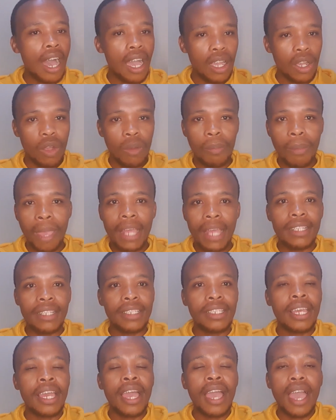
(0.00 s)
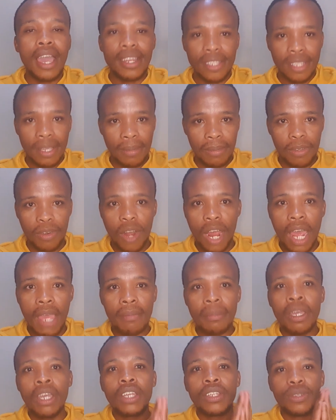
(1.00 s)
comment and subscribe
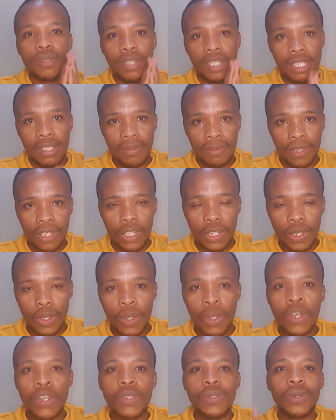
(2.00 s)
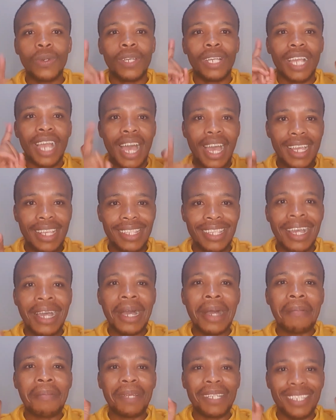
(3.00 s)
to this video. So guys,
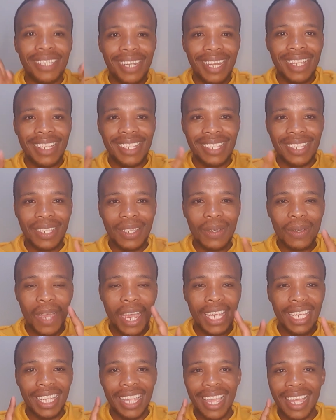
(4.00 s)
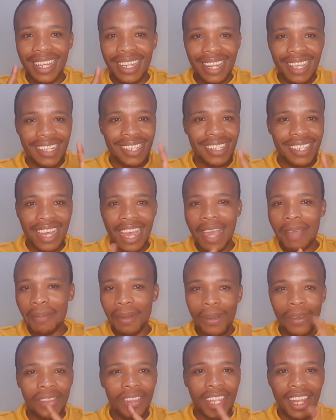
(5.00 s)
up until I see you again next time
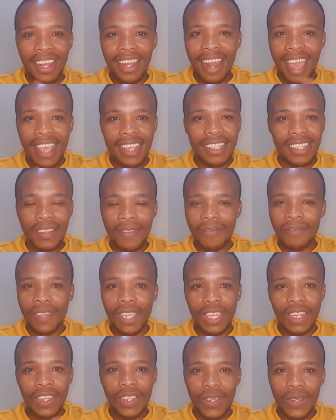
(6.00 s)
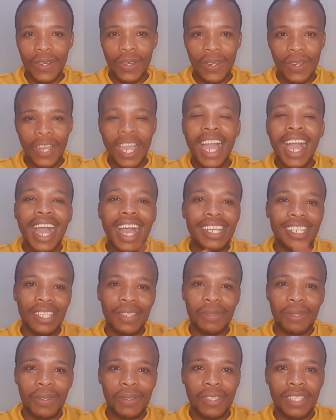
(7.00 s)
on the next video, I just
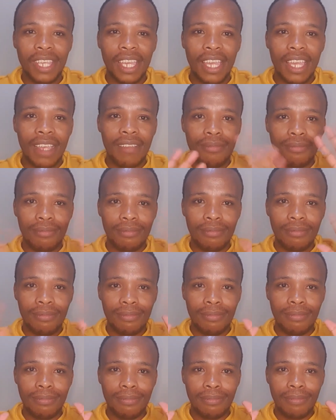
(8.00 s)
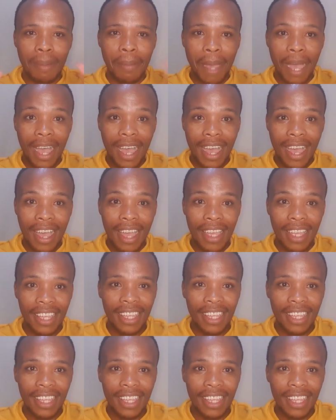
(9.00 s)
want to say bye bye.